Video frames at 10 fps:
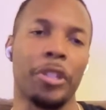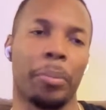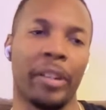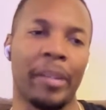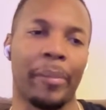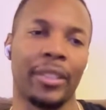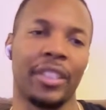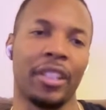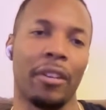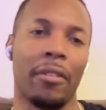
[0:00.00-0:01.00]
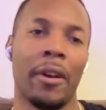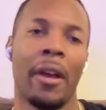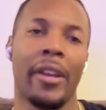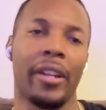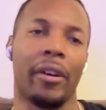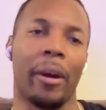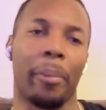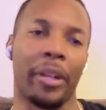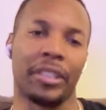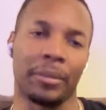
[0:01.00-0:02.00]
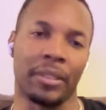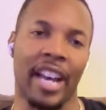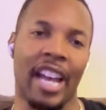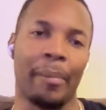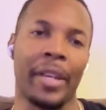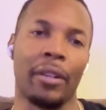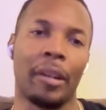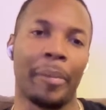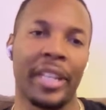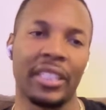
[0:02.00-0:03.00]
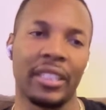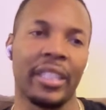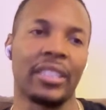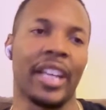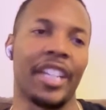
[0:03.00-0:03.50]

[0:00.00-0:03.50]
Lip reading: you pretty much put some time in on the business,